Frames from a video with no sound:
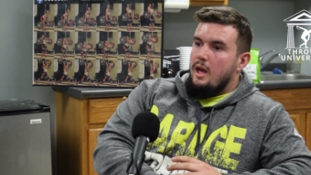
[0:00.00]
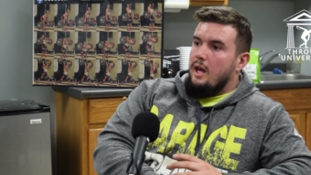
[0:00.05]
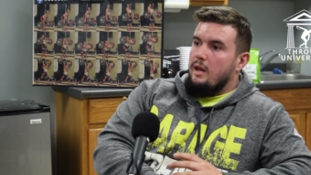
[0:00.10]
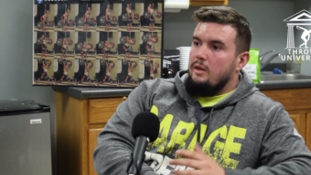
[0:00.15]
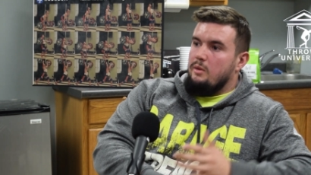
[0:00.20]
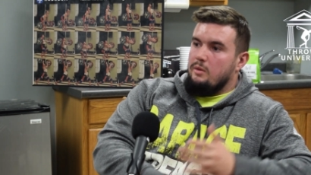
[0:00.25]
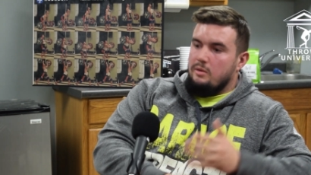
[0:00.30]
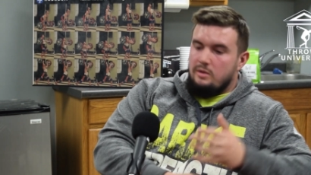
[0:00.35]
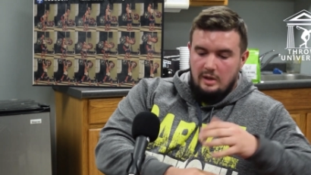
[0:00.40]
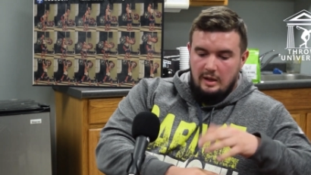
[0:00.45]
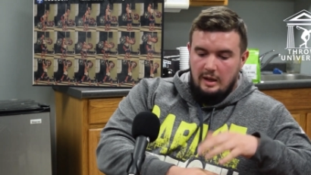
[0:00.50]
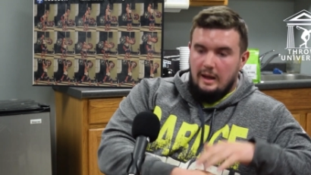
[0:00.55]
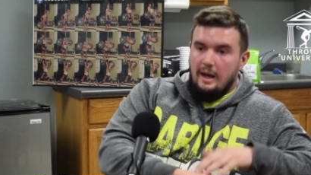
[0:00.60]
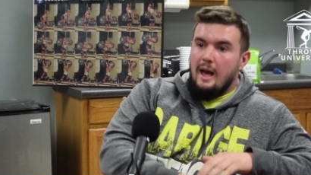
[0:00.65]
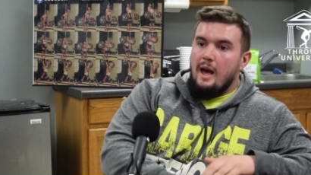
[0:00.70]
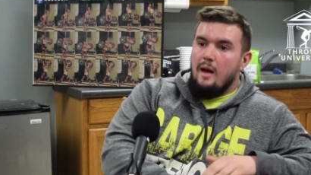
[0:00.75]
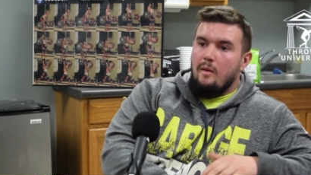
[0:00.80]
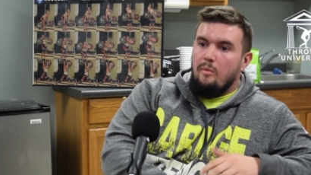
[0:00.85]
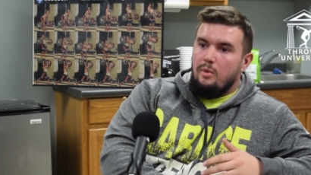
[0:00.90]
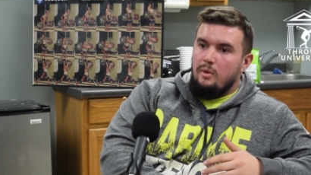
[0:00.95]
and there was a
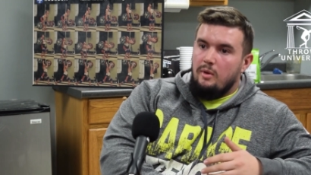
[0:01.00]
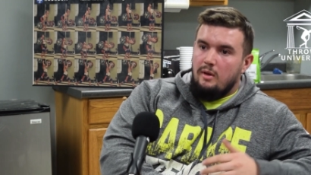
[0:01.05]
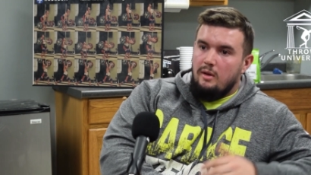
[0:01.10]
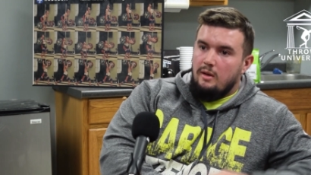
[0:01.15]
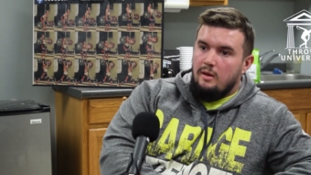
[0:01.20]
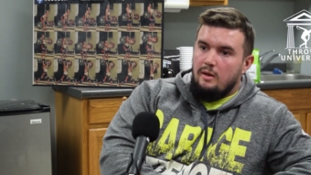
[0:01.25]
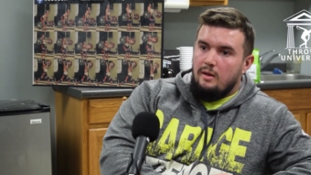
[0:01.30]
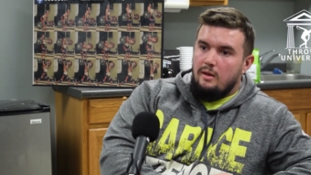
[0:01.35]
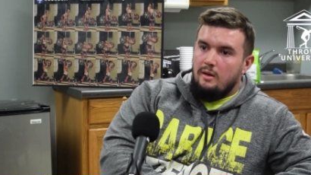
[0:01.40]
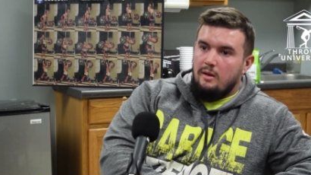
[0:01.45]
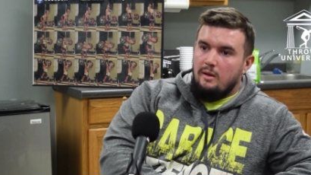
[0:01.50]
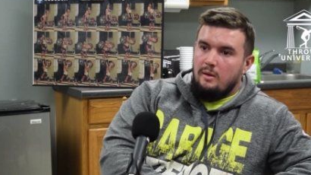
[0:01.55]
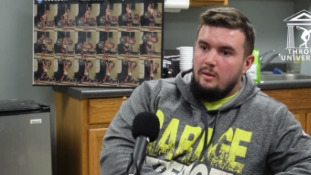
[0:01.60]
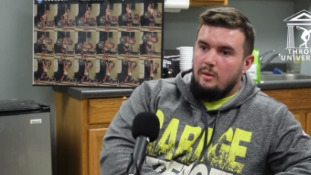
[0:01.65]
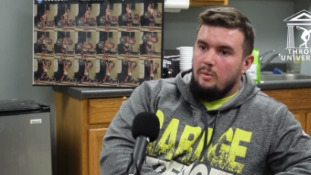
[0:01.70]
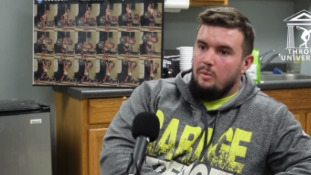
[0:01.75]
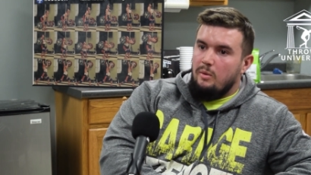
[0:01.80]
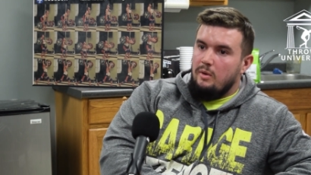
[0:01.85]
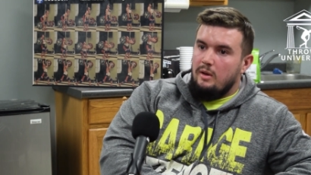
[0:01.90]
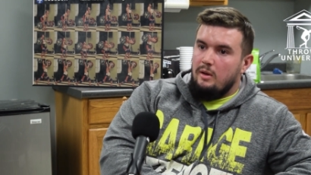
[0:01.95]
gap
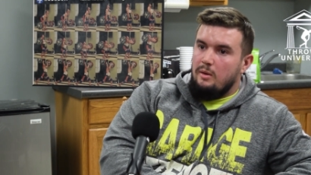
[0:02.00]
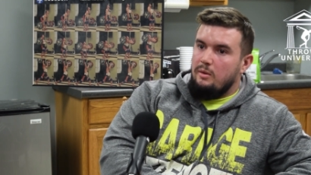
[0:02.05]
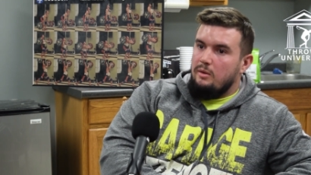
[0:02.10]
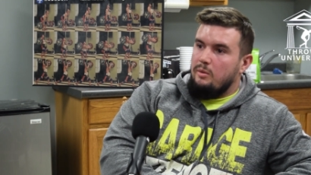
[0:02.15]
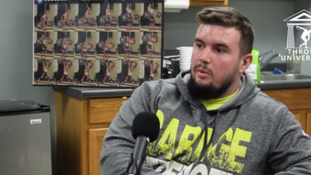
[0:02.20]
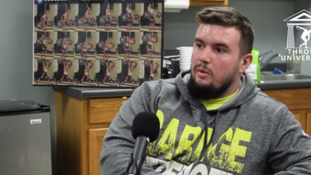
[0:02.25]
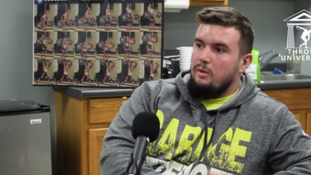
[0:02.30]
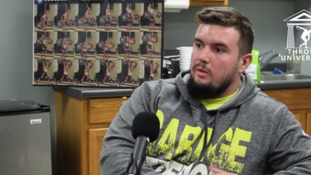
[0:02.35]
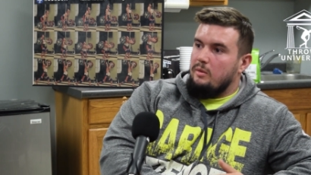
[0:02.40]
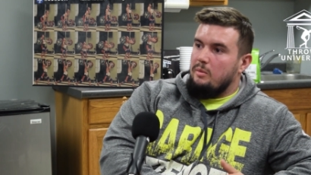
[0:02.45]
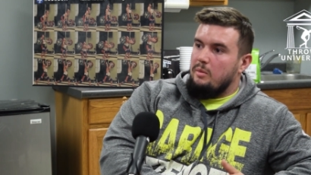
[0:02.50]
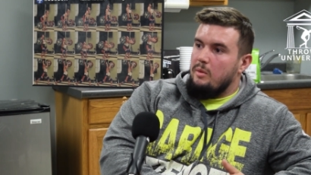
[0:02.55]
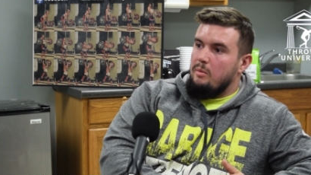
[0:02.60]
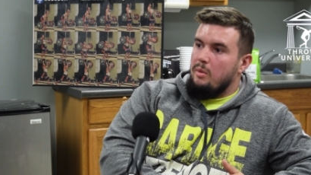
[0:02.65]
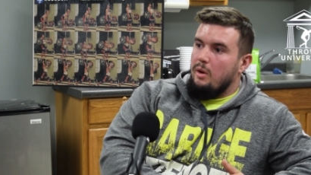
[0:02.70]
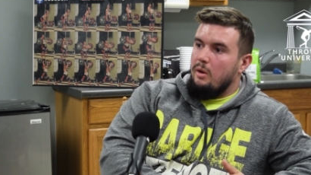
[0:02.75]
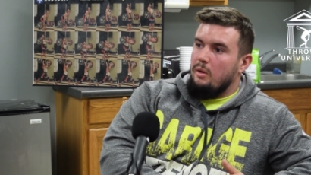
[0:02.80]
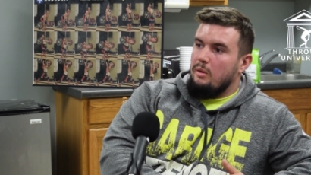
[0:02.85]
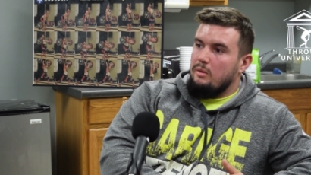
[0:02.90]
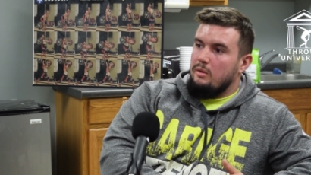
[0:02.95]
where there was supposed to be
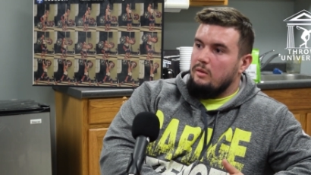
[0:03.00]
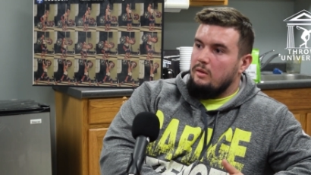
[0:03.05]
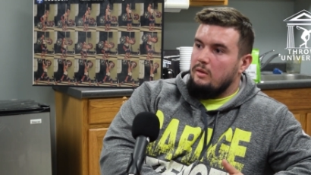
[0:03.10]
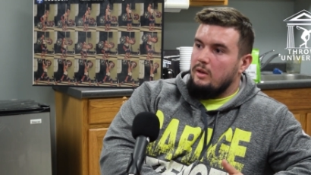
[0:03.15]
bone.